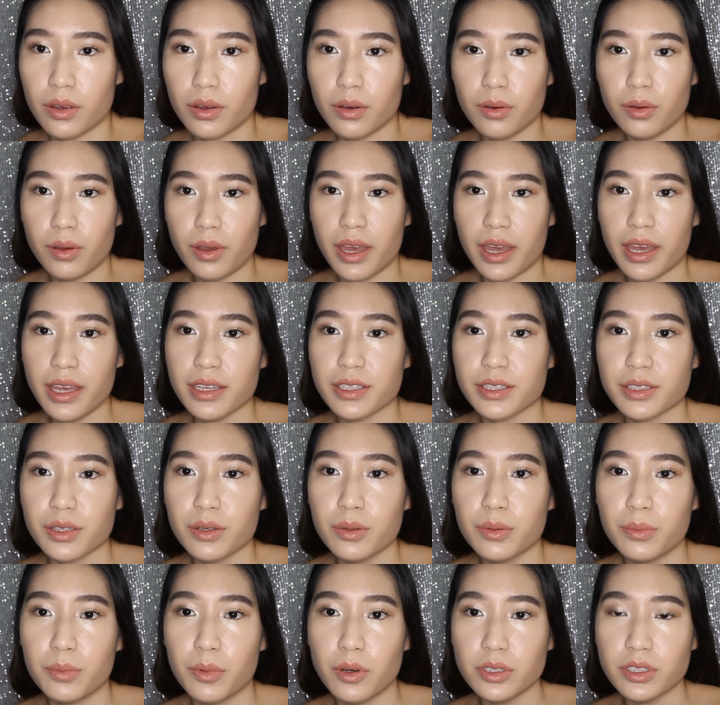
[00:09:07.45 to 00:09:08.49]
Okay,
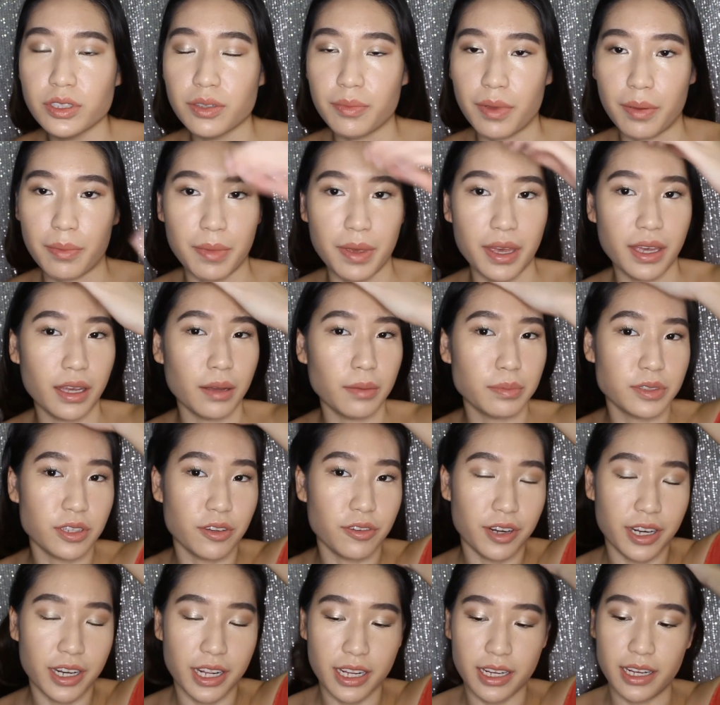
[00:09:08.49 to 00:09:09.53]
so most of my makeup's
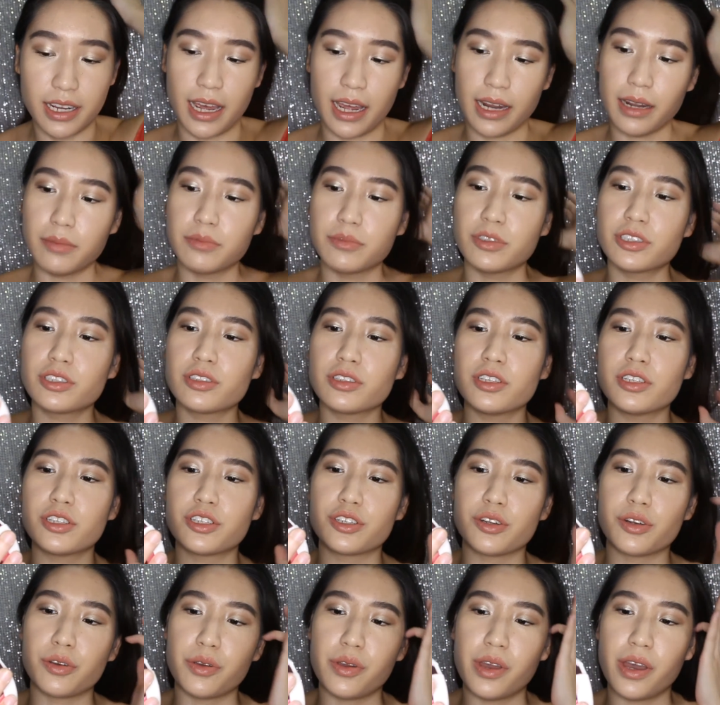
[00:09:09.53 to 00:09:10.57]
already done. I'm just going to
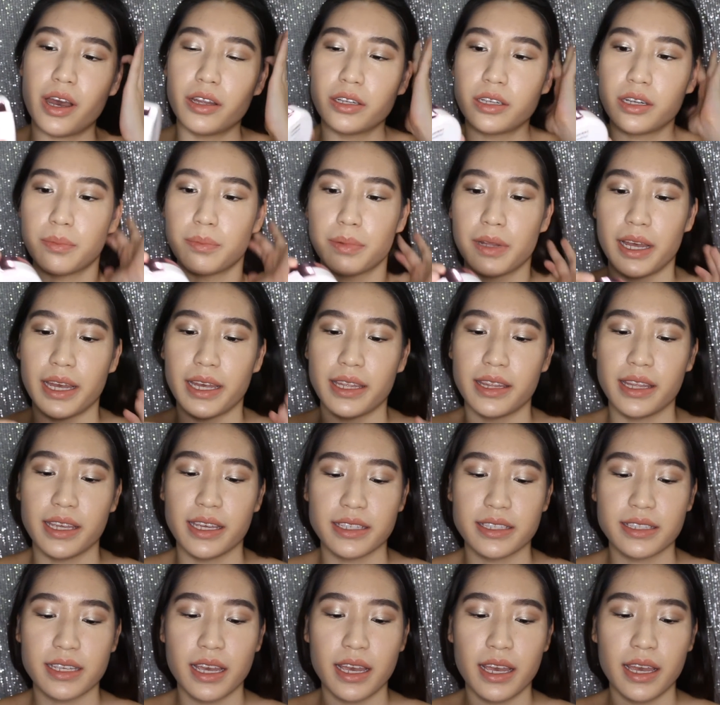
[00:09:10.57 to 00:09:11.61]
show you how to apply
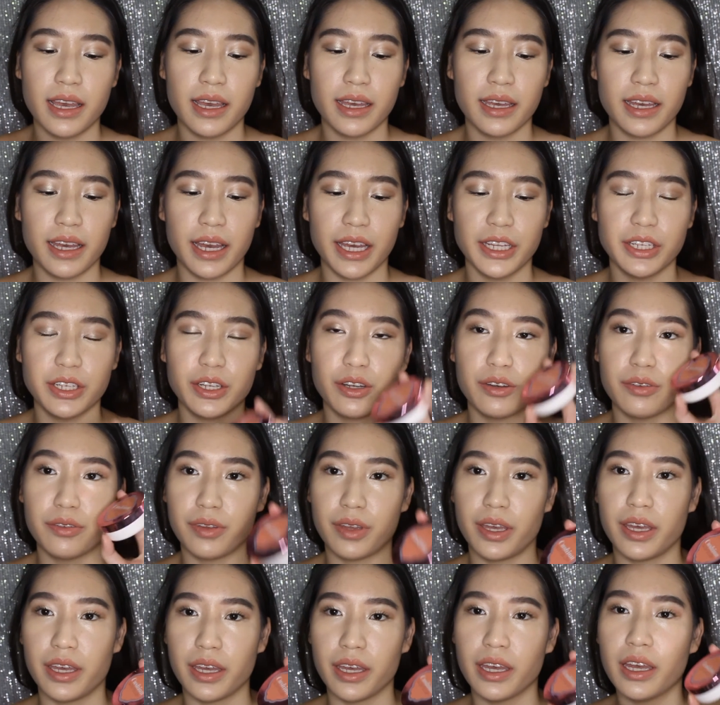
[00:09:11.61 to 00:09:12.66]
this kind of
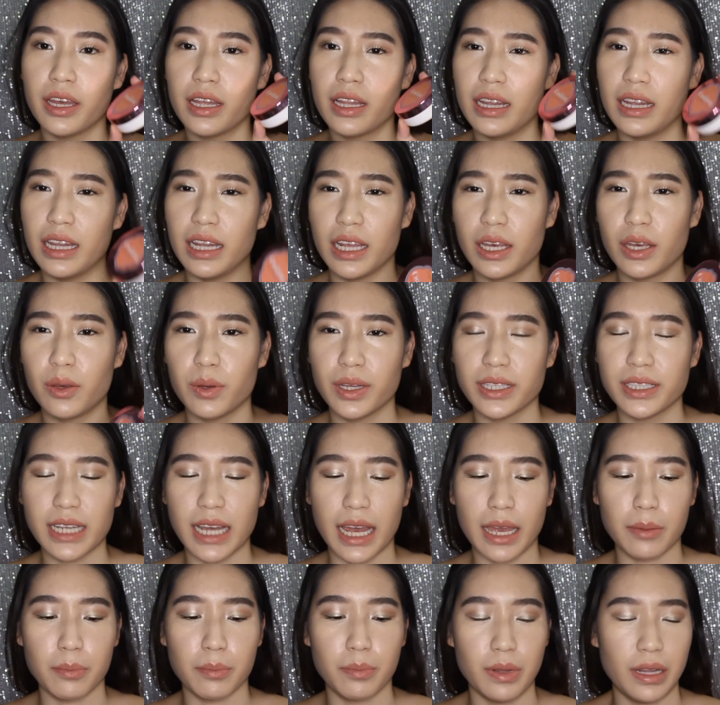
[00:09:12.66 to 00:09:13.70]
a liquid
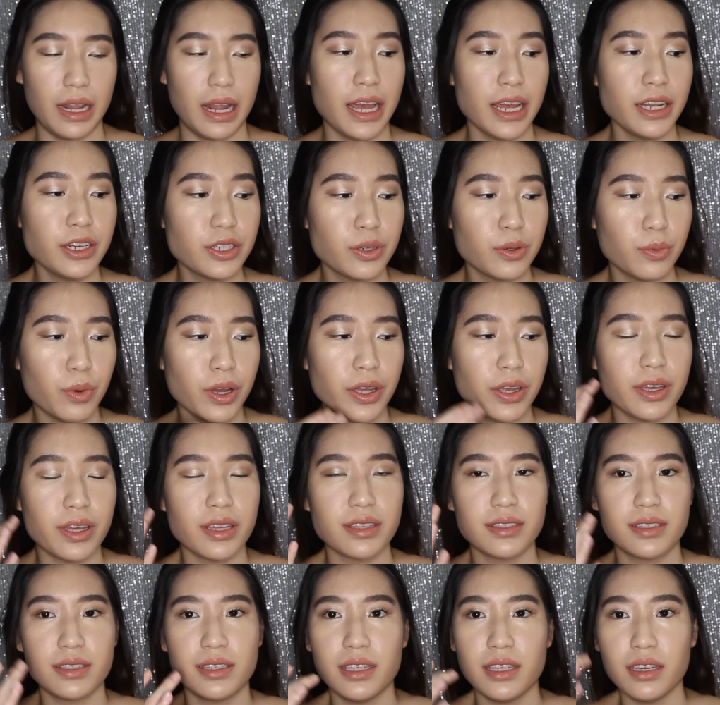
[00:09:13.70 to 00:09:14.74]
type blush. What you
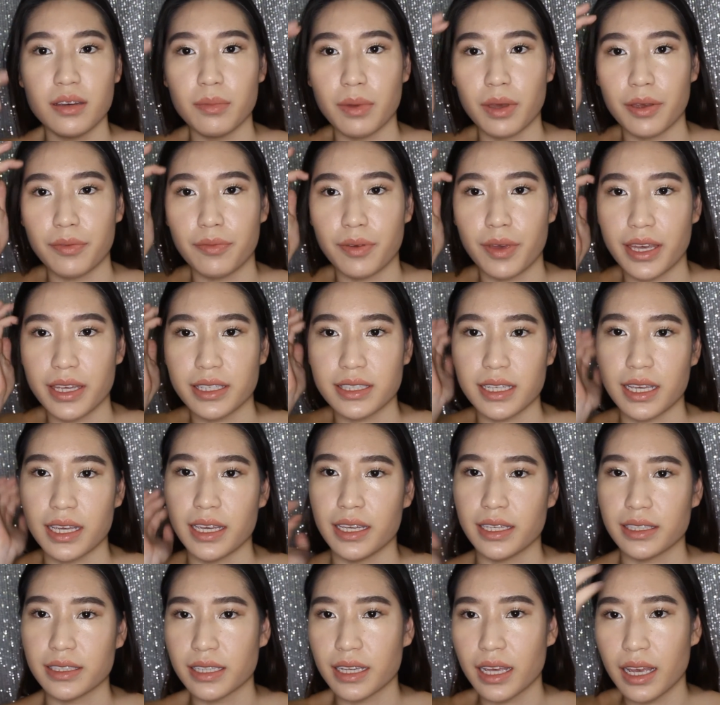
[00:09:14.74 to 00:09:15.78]
can see on my face
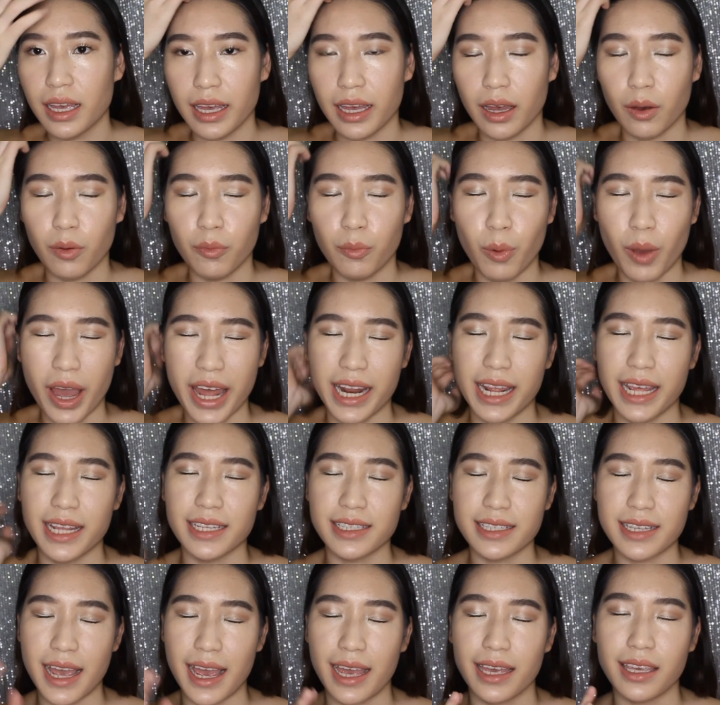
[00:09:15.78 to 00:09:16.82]
is a wet and
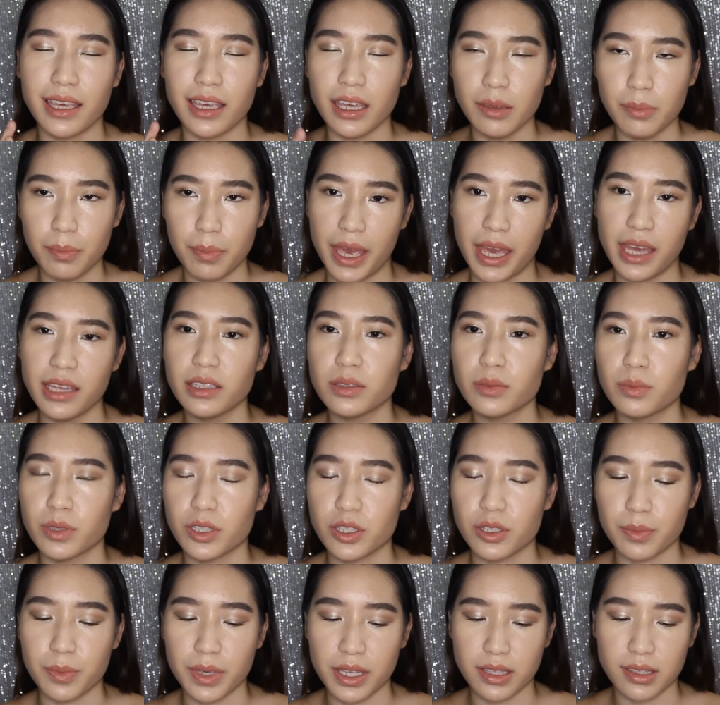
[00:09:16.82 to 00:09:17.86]
tacky base,
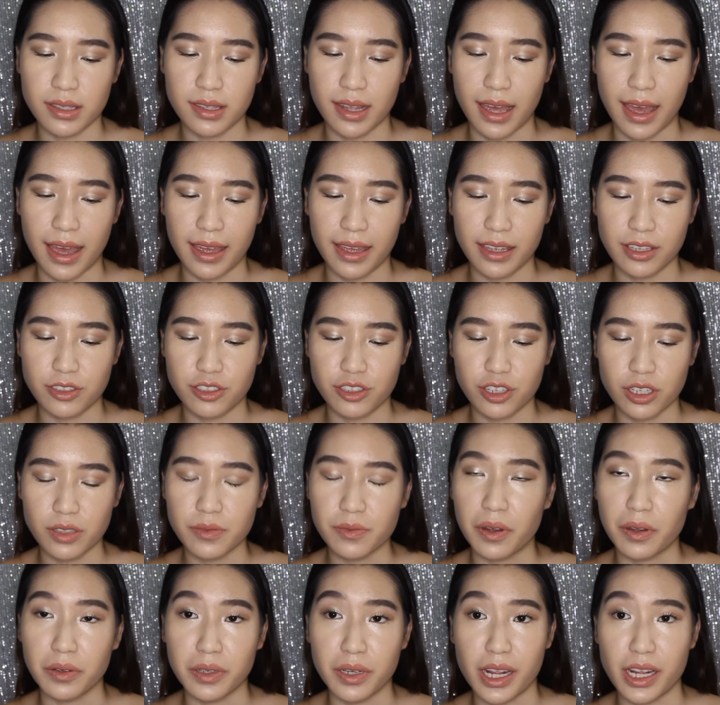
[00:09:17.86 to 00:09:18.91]
which means that it's just
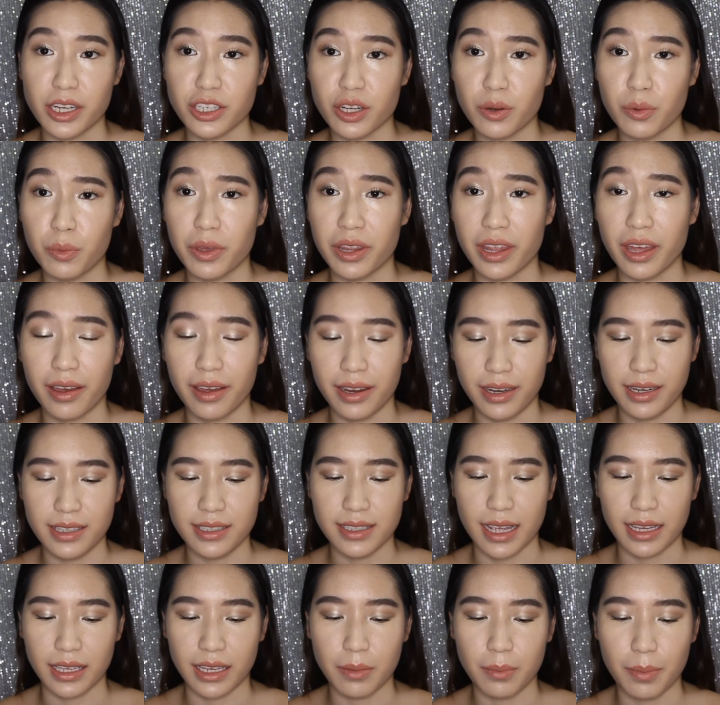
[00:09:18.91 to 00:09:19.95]
foundation without any
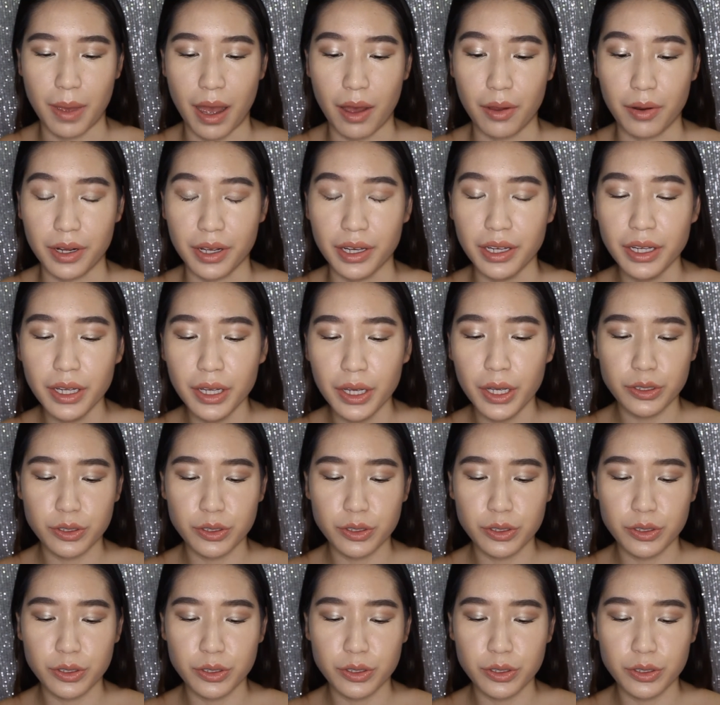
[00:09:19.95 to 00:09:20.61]
setting powder.